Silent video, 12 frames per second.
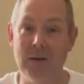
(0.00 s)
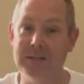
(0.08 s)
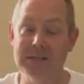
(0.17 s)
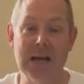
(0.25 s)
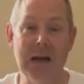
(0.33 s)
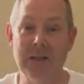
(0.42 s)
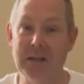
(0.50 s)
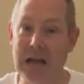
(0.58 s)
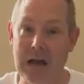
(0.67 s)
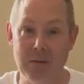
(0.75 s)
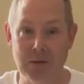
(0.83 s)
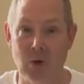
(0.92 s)
It's not the
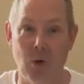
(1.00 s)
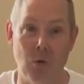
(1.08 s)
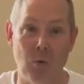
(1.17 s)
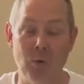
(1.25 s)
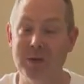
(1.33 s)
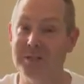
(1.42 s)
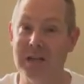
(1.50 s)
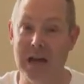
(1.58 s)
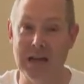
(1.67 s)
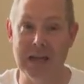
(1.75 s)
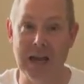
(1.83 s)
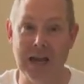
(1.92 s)
common
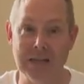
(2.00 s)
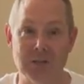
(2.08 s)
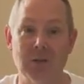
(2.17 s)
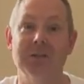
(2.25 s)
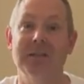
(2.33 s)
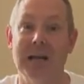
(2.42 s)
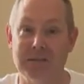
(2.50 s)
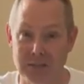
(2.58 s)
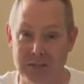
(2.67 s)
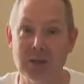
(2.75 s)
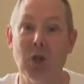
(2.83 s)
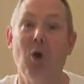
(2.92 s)
cold, it's not cancer,
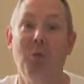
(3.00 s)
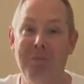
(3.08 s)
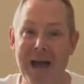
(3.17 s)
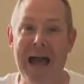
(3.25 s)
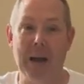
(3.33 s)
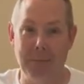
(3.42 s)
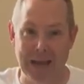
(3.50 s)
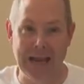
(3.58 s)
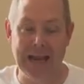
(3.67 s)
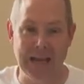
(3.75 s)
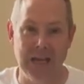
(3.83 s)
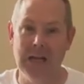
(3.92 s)
it's actually low
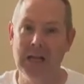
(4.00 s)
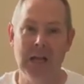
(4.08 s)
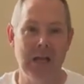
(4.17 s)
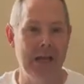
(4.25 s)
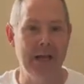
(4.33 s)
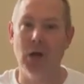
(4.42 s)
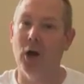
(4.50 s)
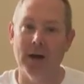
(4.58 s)
back pain. It